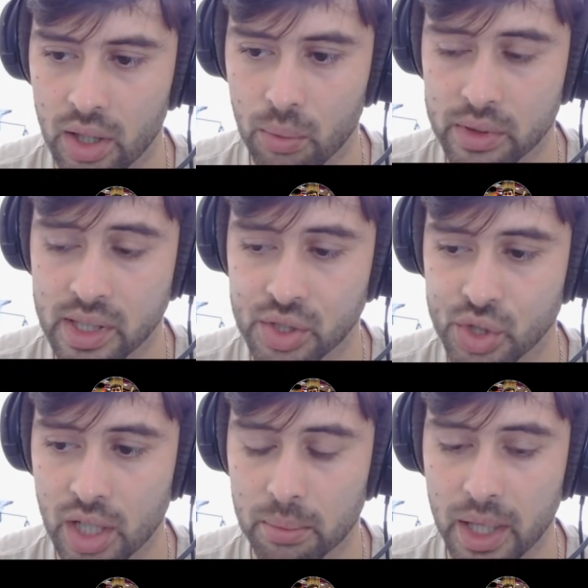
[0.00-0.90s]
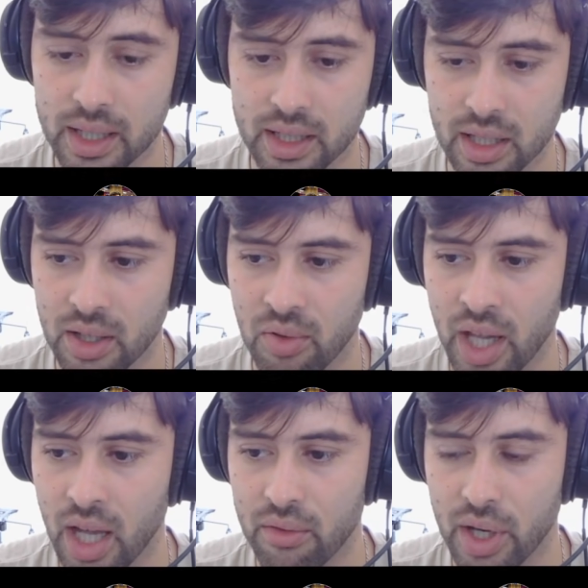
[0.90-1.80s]
Once he check back, if
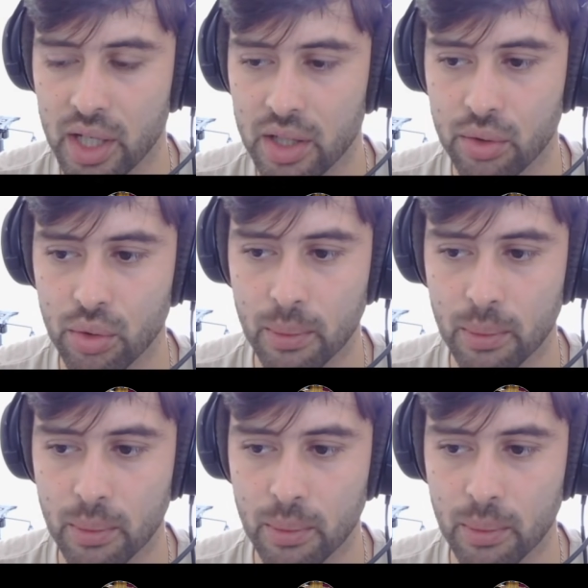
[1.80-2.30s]
I have any two,